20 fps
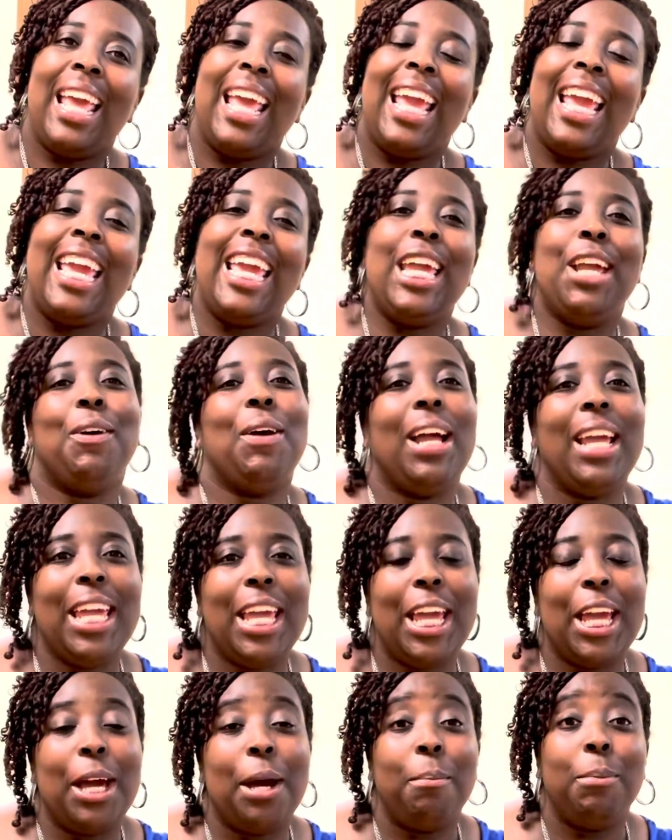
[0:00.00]
here I
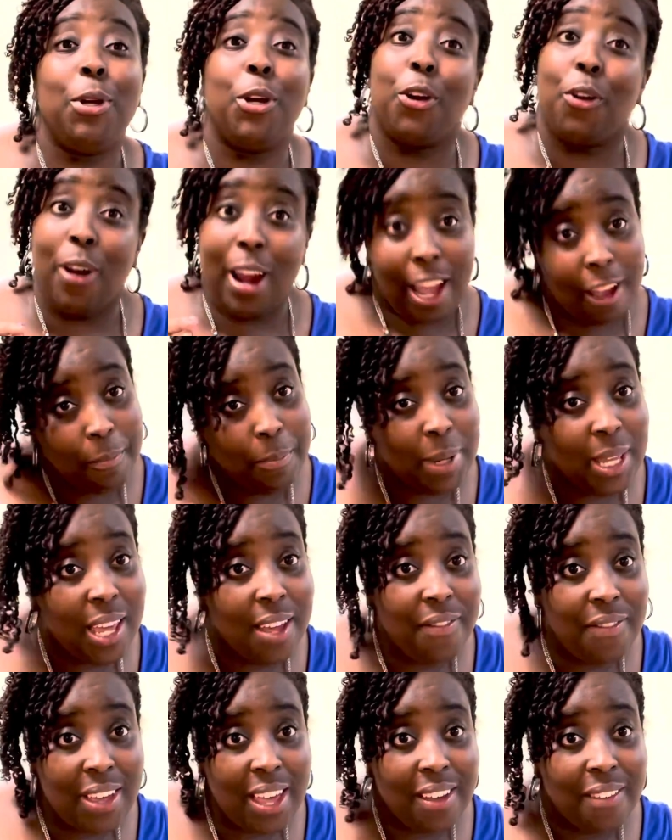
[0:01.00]
am, your craft
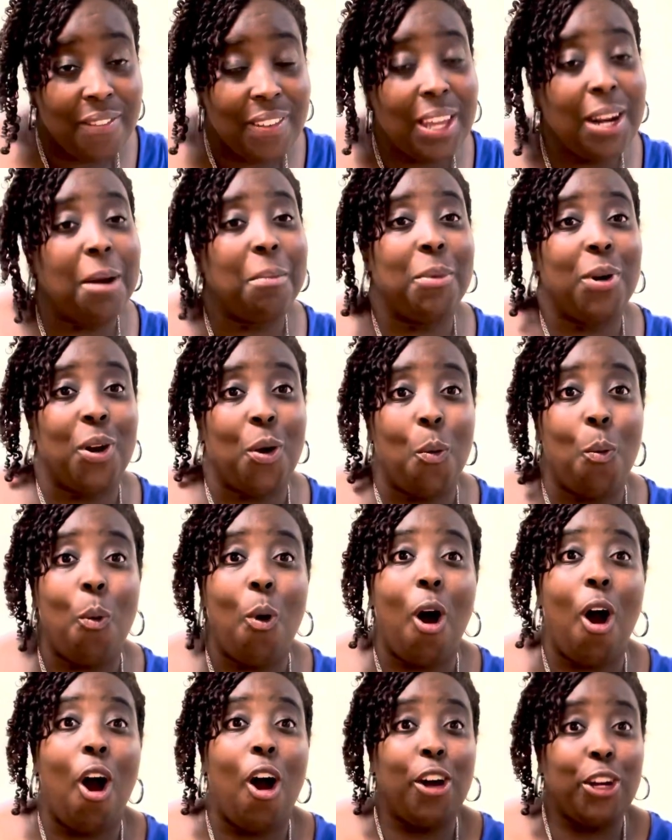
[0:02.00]
BFF, and I'm going to
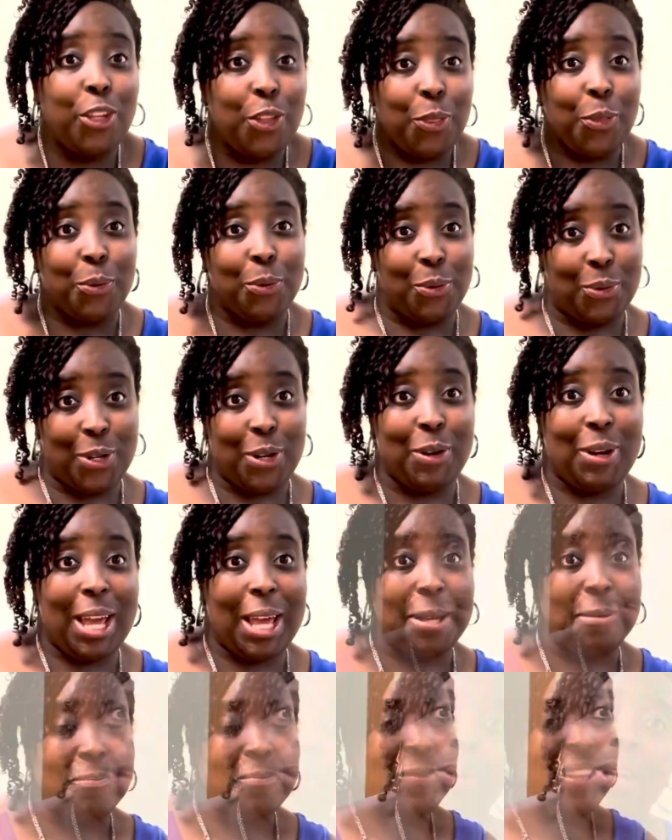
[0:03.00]
walk you through it,
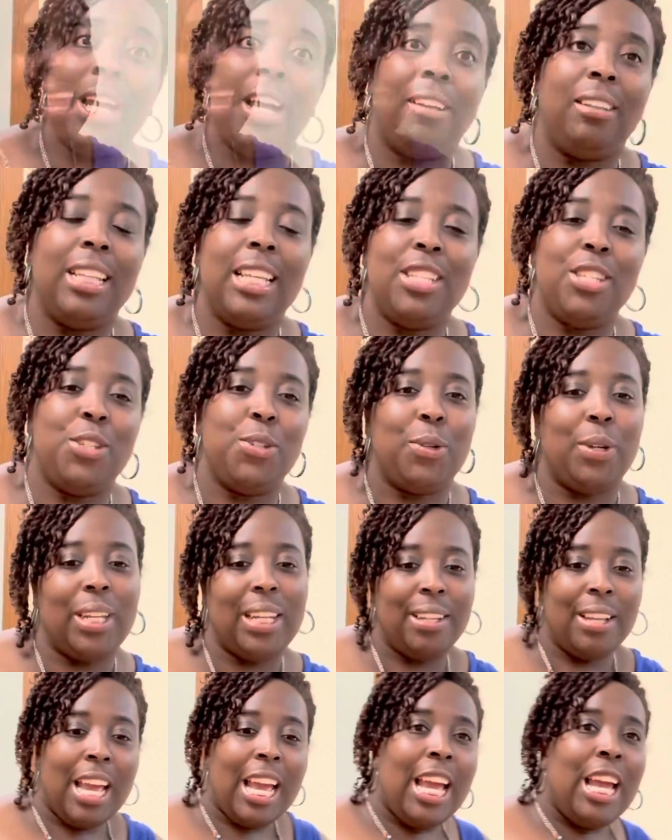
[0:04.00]
okay? Here we go, let's do it.
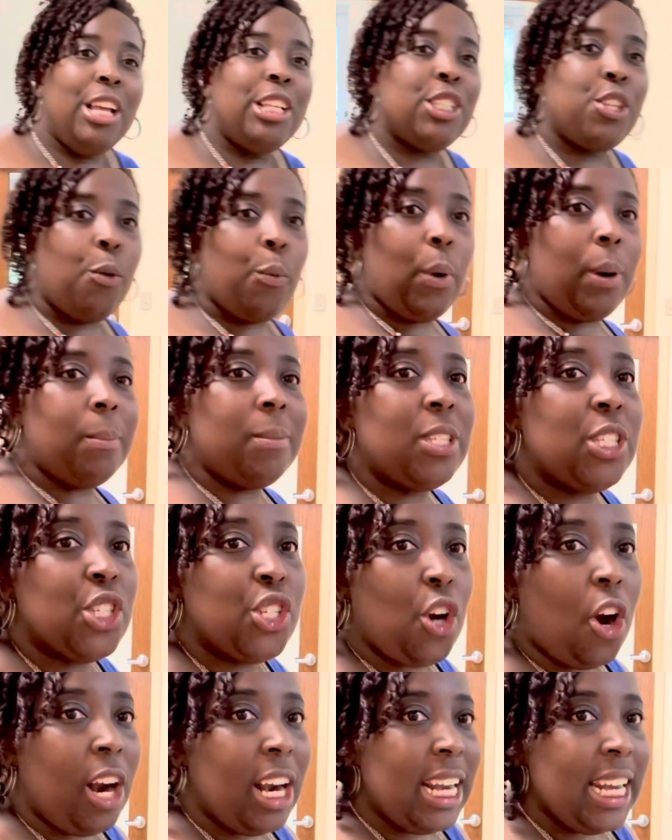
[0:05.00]
So I'm
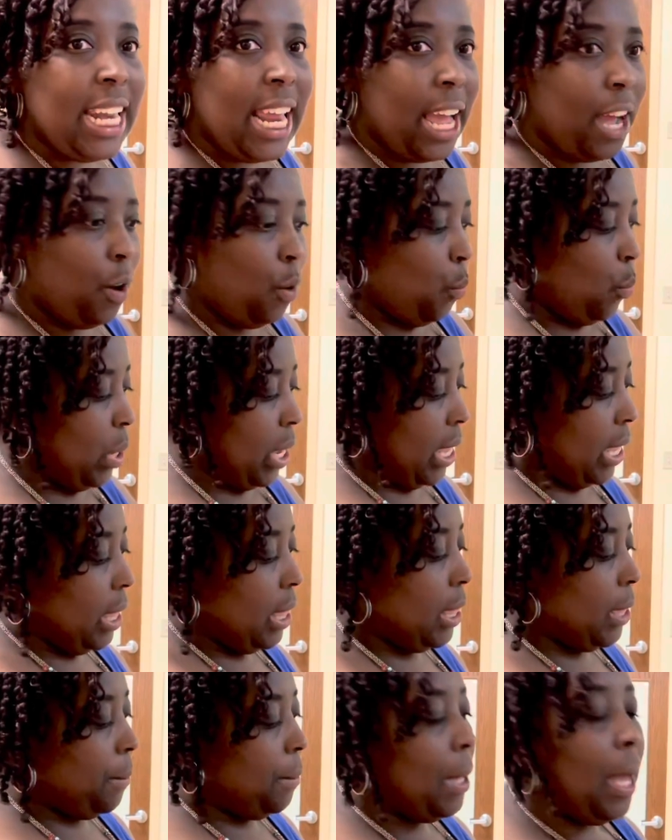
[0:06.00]
starting out
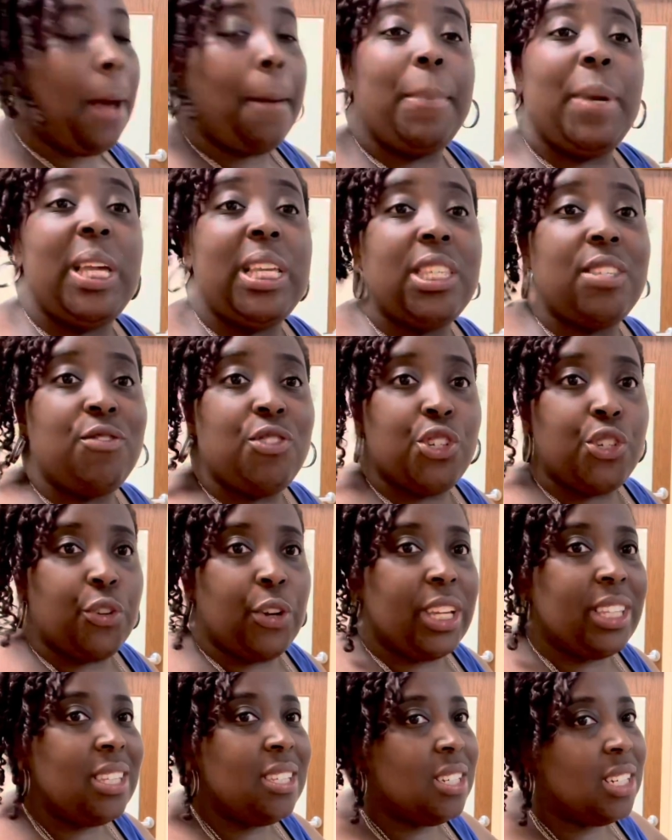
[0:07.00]
with a piece of
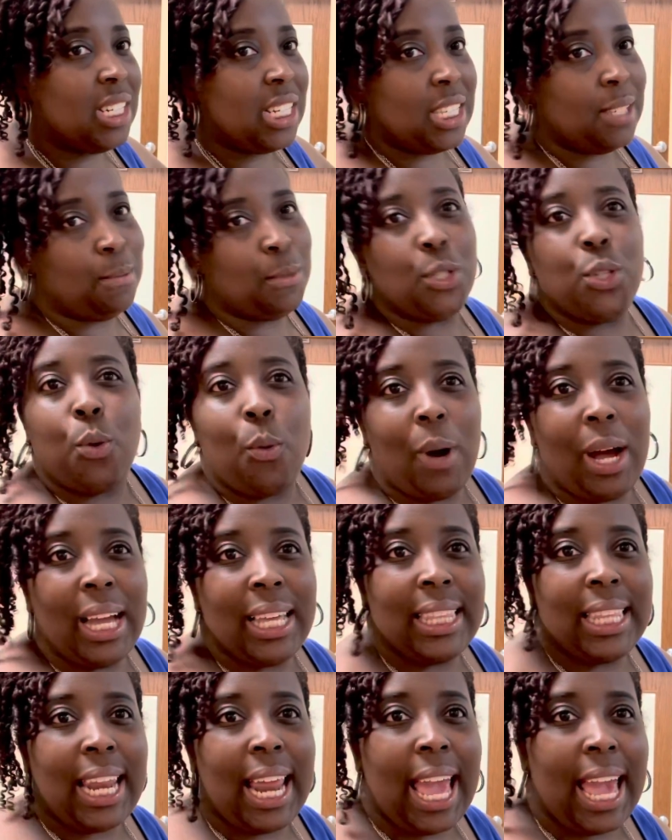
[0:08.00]
string. This is just some twine
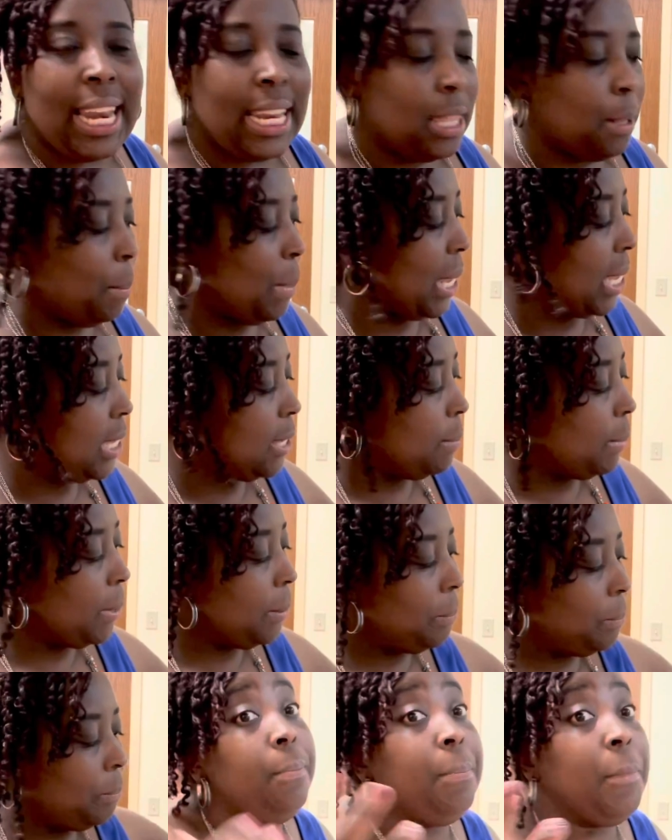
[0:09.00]
that I had in the basement,
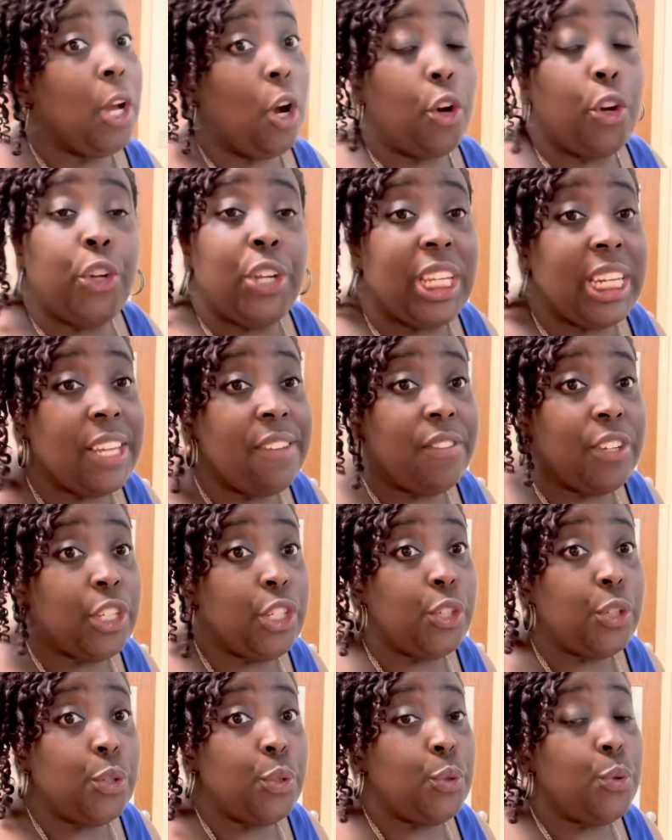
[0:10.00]
or you can even
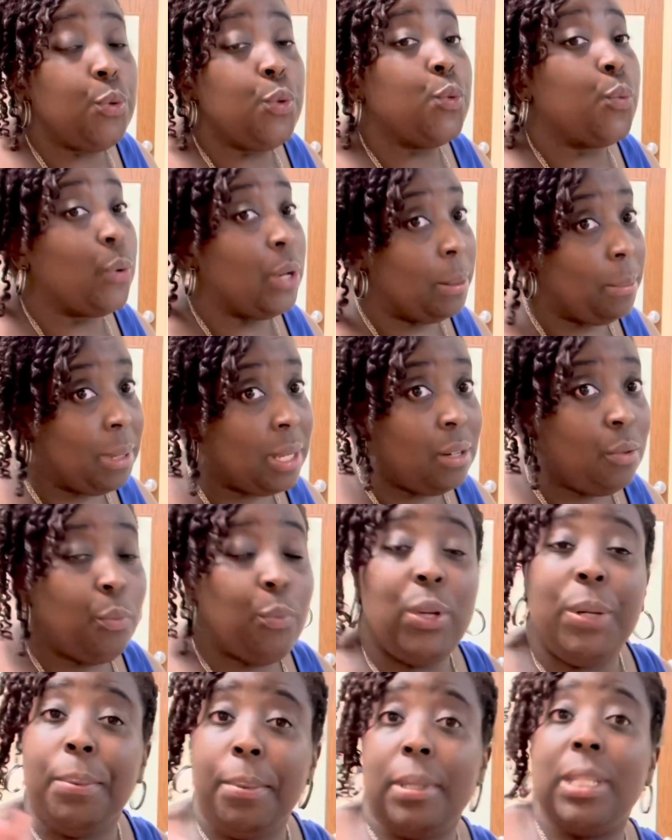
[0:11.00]
use ribbon.
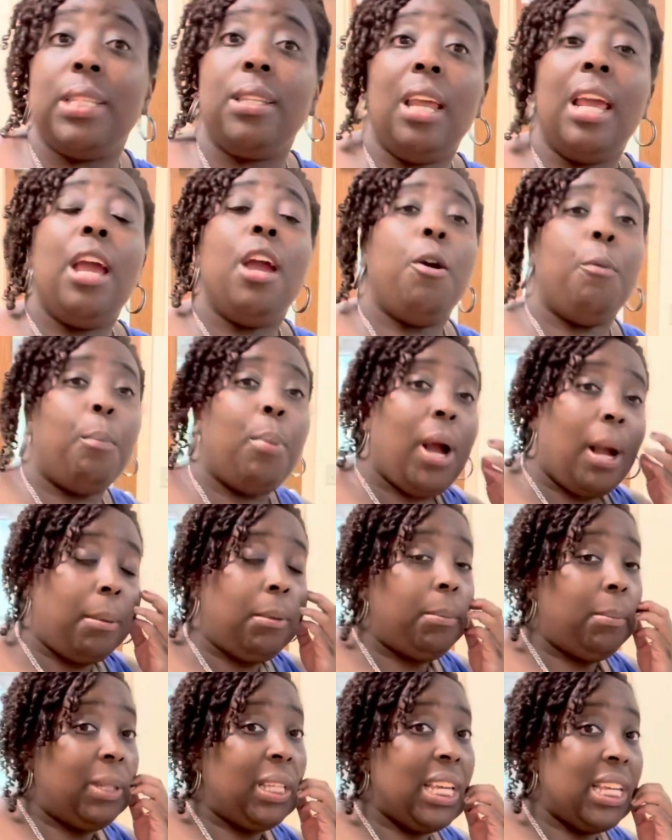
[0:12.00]
Ribbon
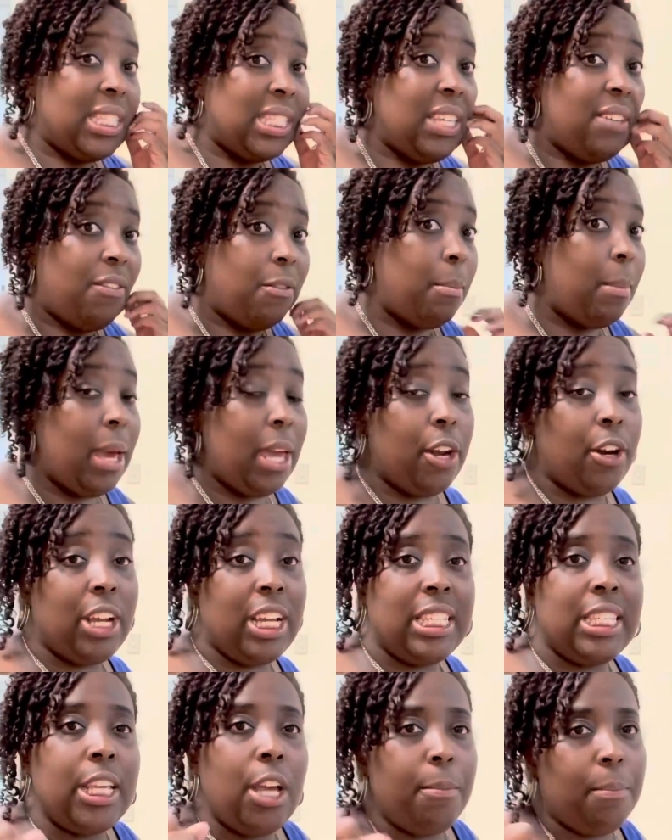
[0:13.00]
probably is even better
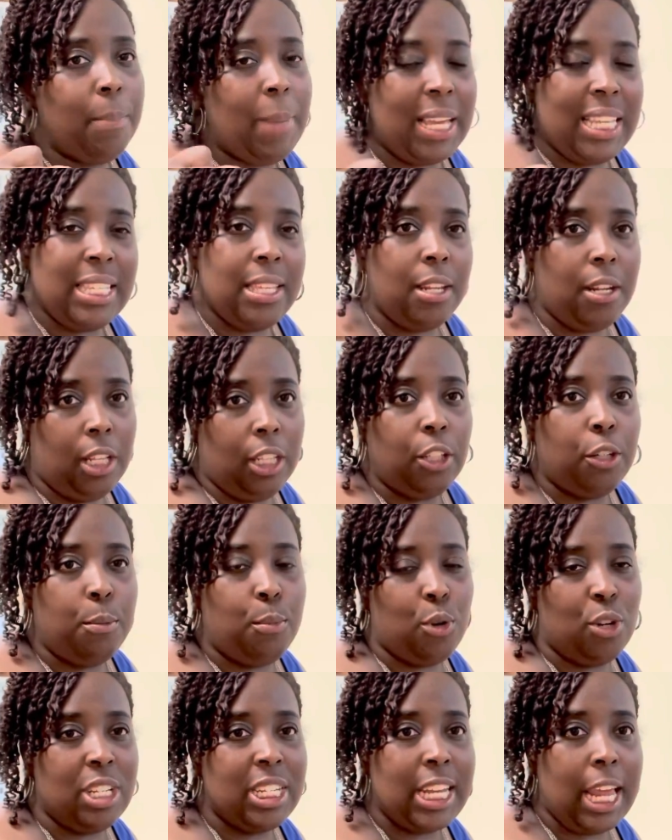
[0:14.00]
because it makes it a little
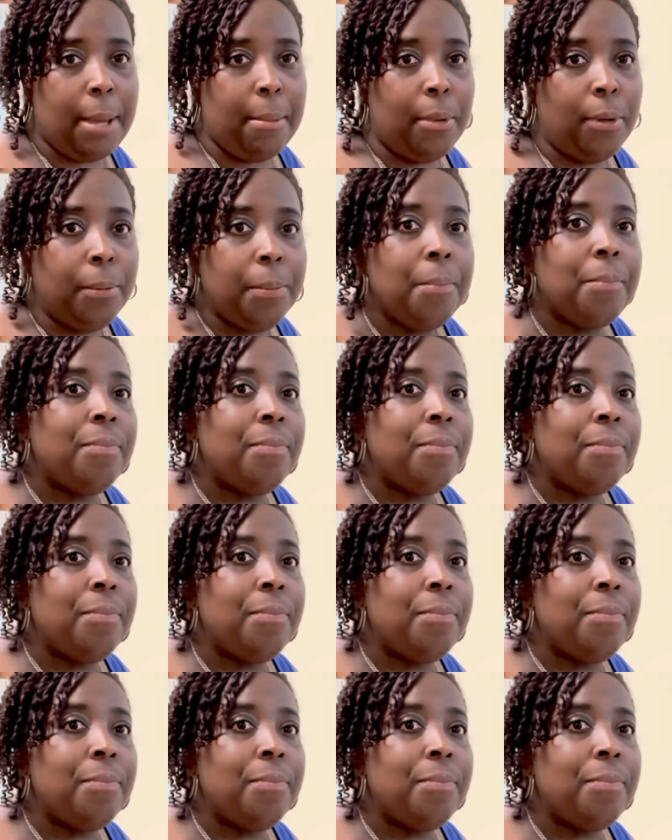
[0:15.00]
more stable.